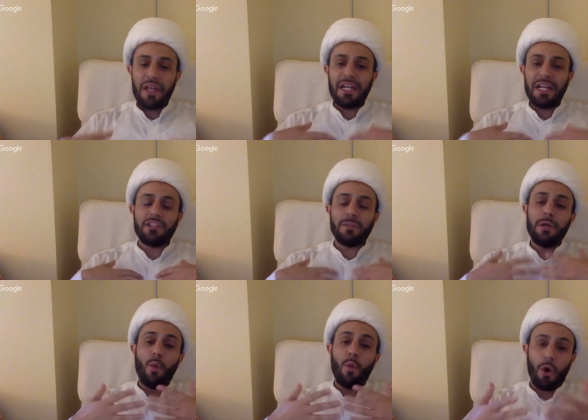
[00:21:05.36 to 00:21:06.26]
need to
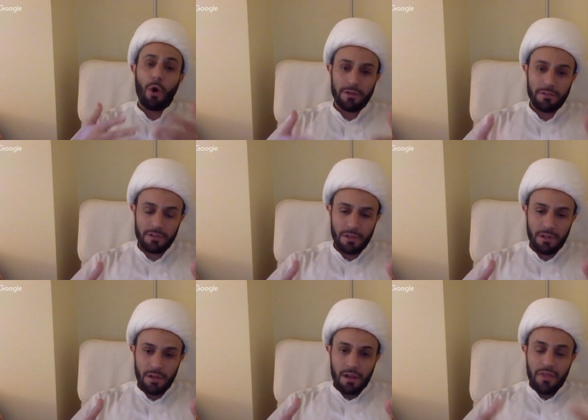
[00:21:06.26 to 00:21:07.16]
be warned.
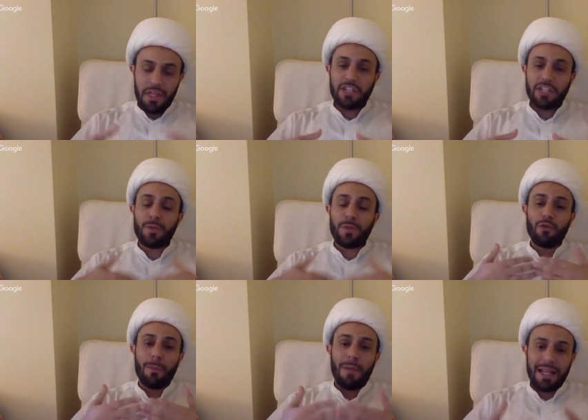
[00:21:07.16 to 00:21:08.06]
They need to be
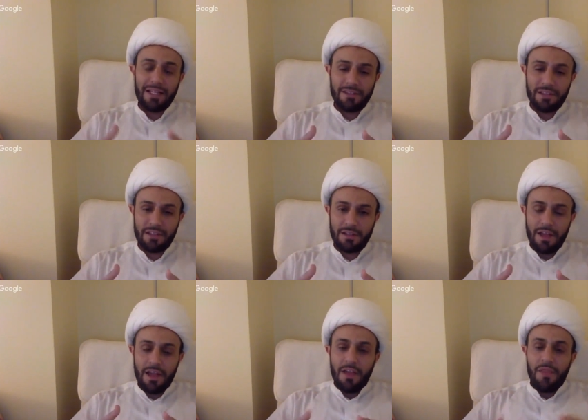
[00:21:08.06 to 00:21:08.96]
reminded
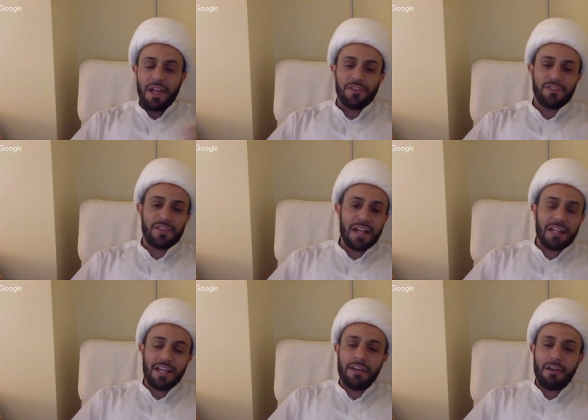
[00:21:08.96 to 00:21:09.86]
that it's not
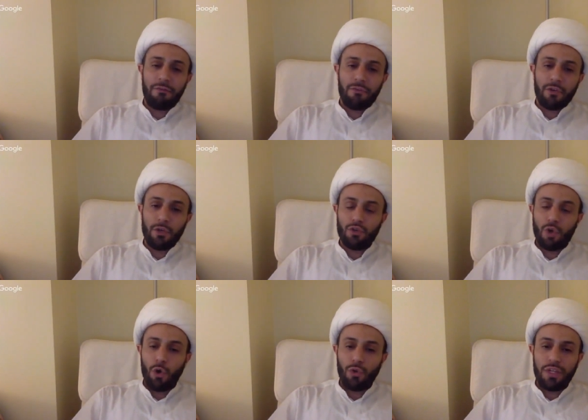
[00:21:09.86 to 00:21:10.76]
enough for you to
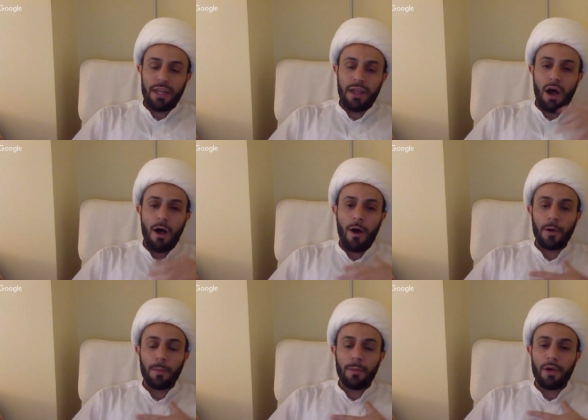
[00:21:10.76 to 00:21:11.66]
only
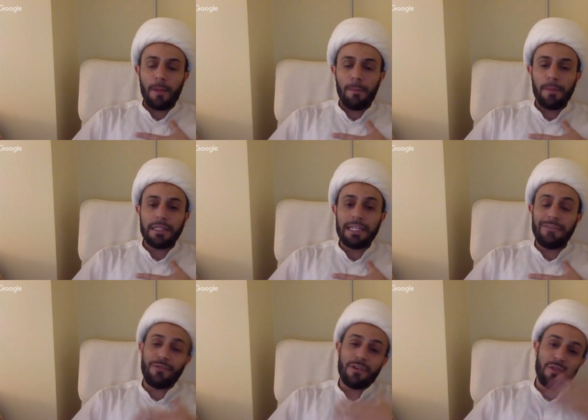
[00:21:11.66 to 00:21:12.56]
harbor a
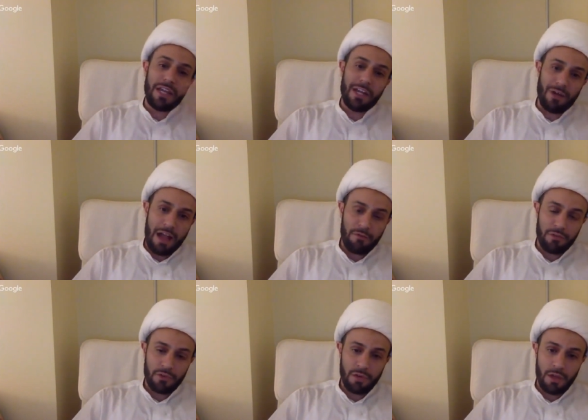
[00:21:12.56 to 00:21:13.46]
belief in the
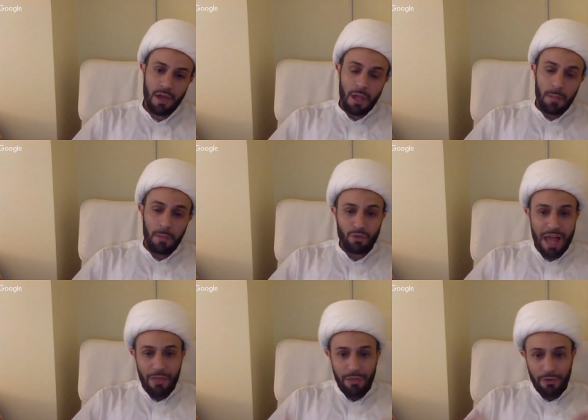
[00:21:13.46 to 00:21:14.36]
hereafter, but
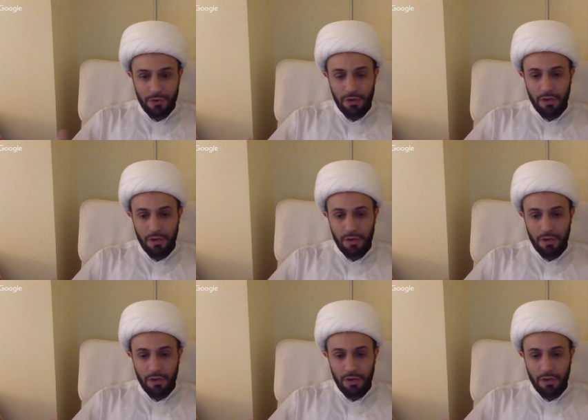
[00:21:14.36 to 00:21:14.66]
rather